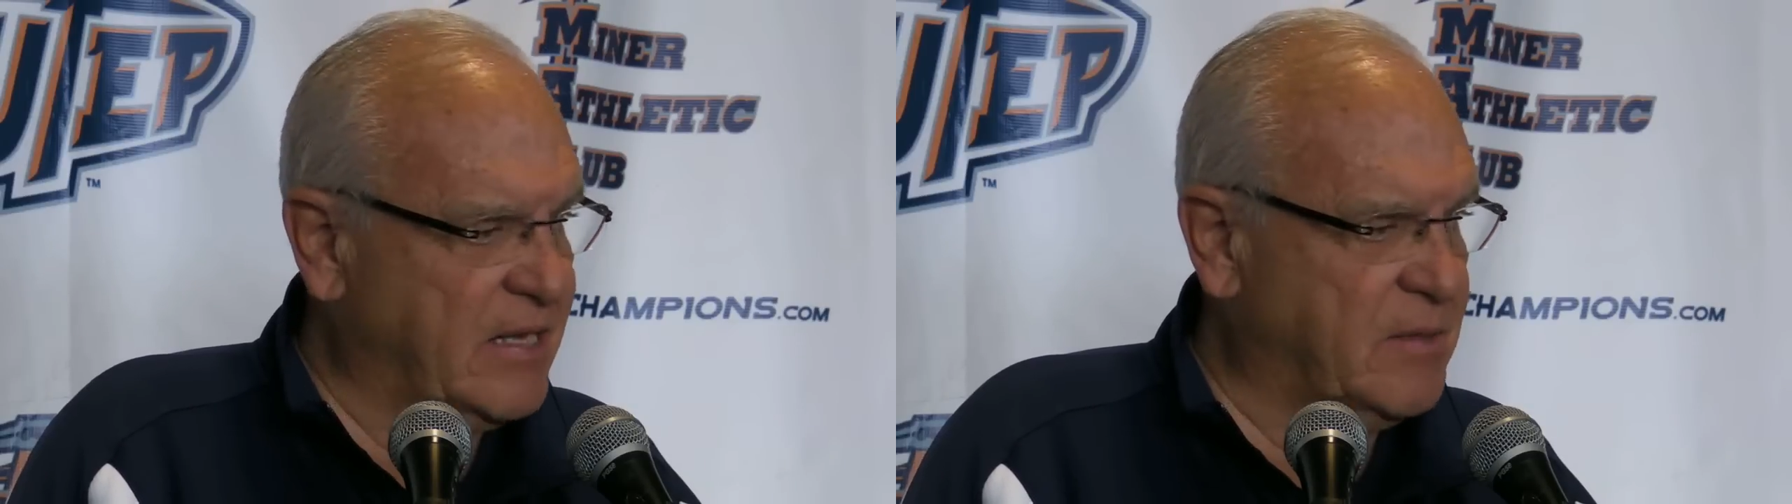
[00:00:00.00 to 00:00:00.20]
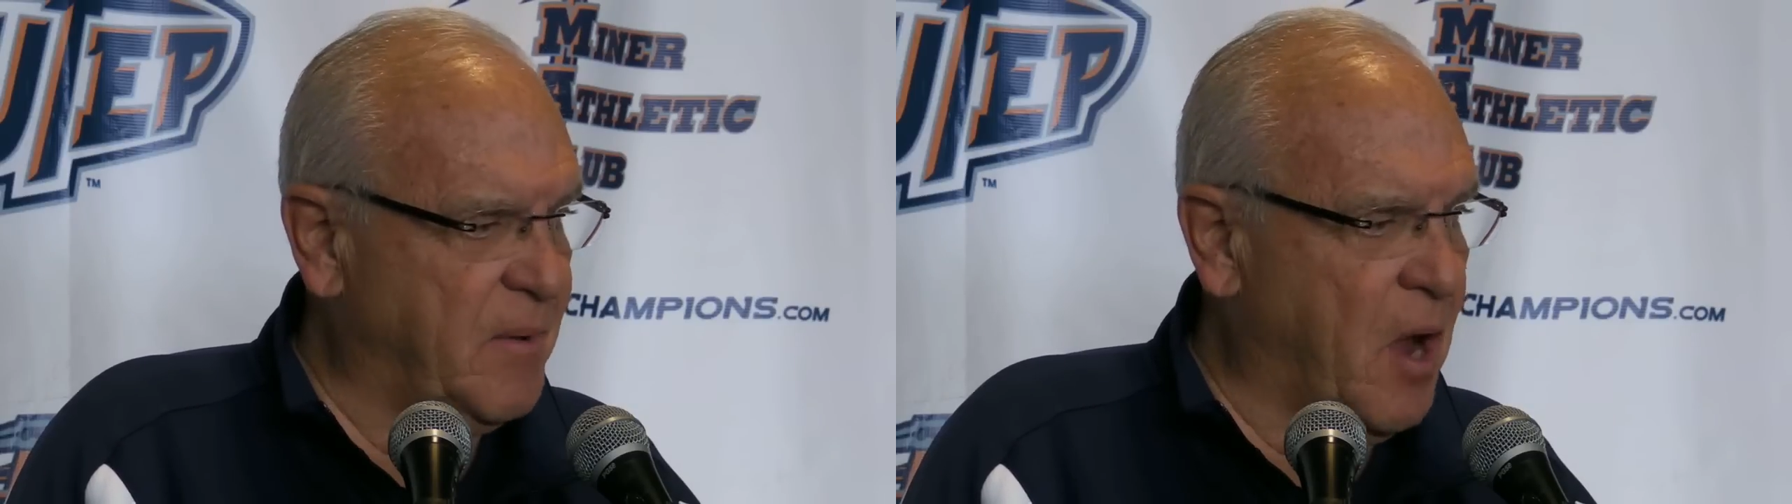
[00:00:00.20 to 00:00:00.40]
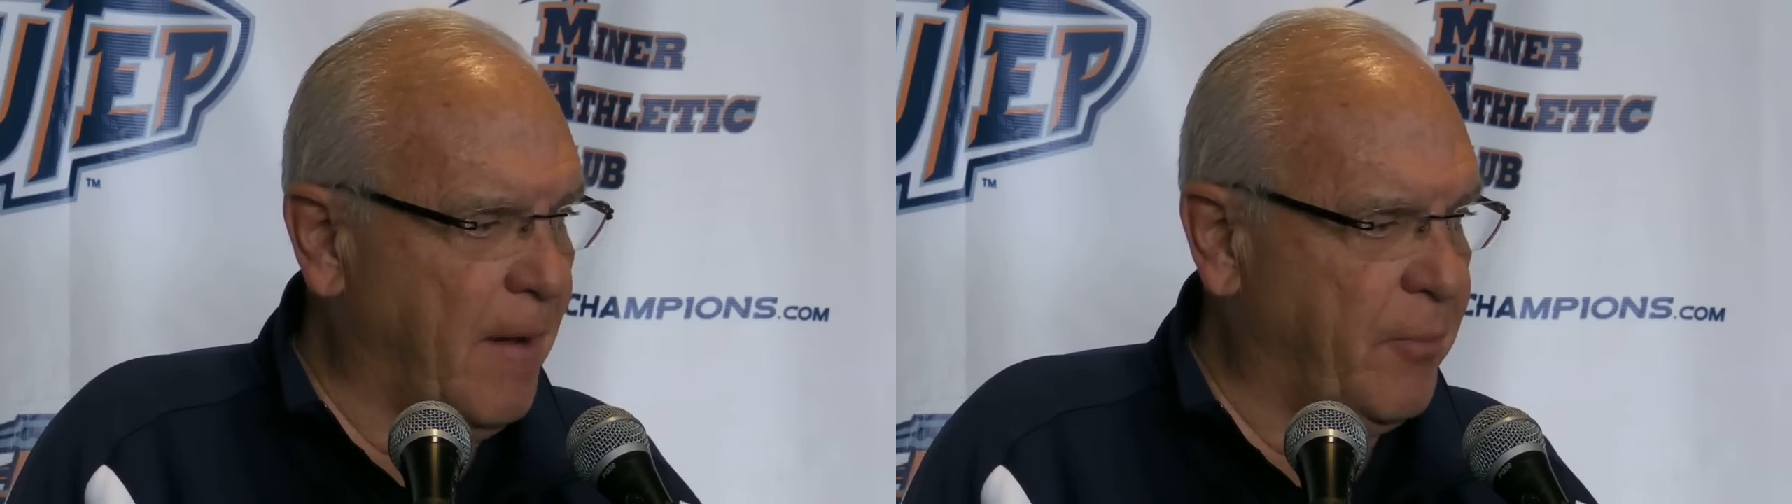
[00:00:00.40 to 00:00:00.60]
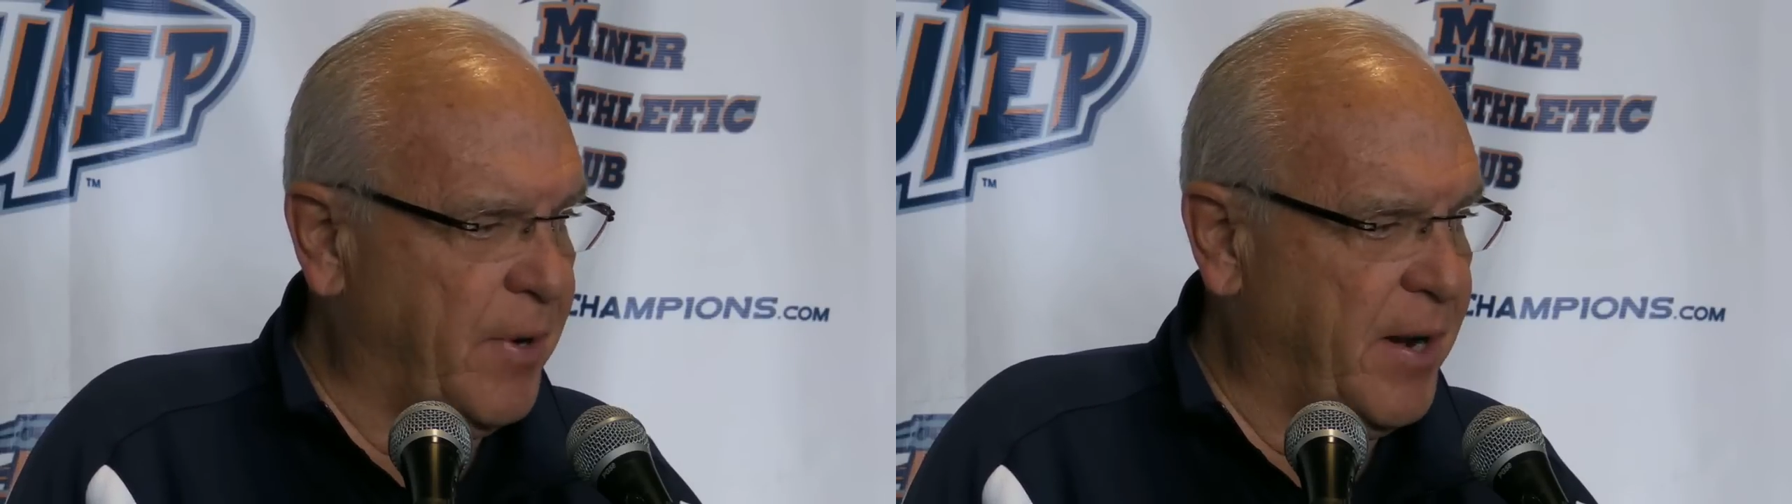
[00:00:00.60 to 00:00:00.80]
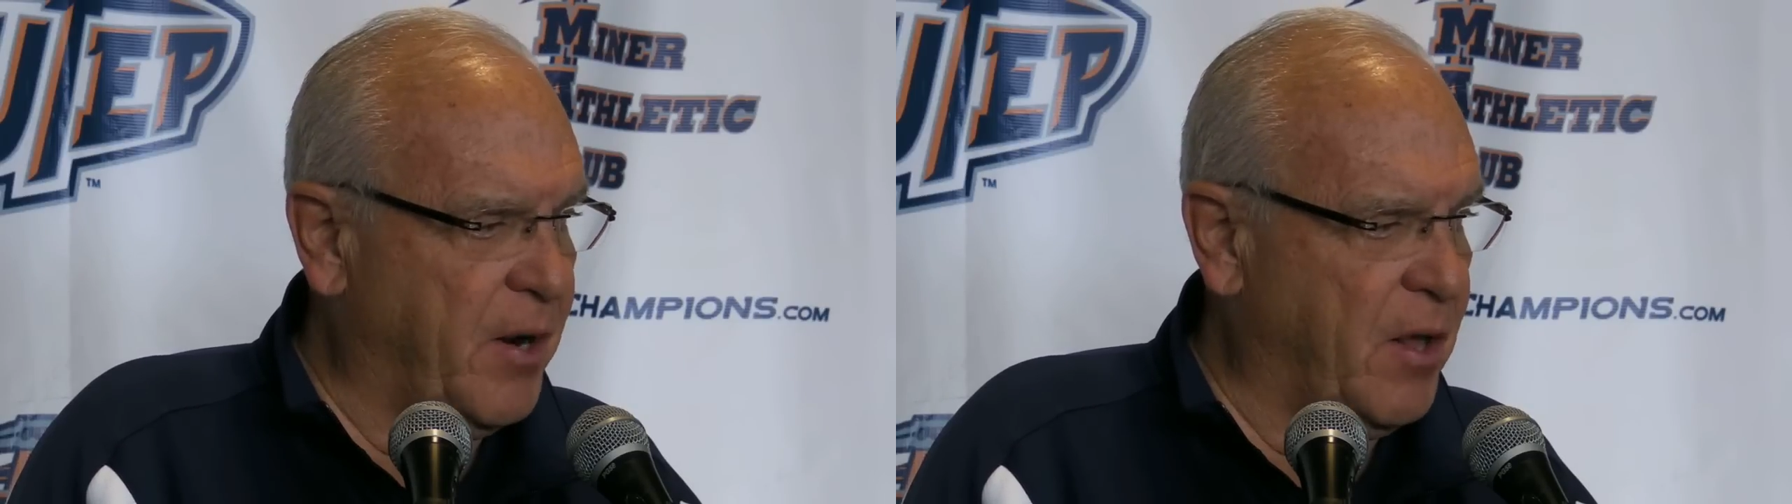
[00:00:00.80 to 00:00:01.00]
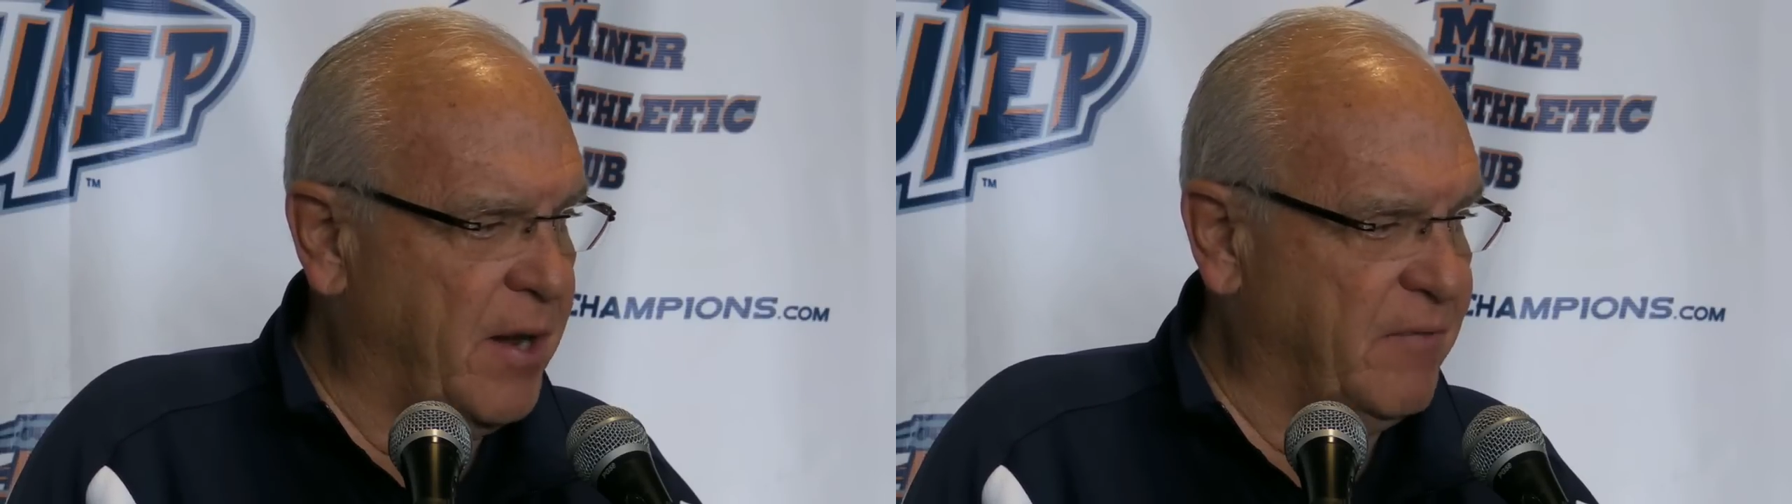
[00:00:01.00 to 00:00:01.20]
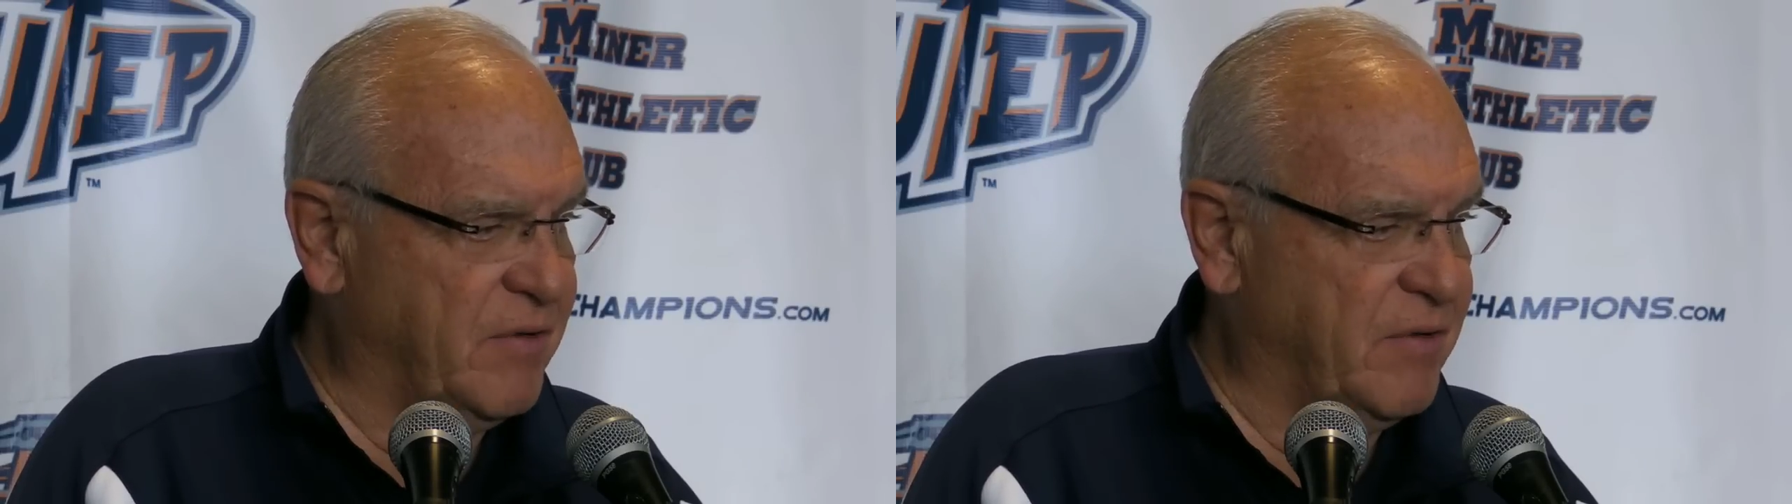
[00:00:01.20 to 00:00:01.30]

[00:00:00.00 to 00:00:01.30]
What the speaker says: to be operated on.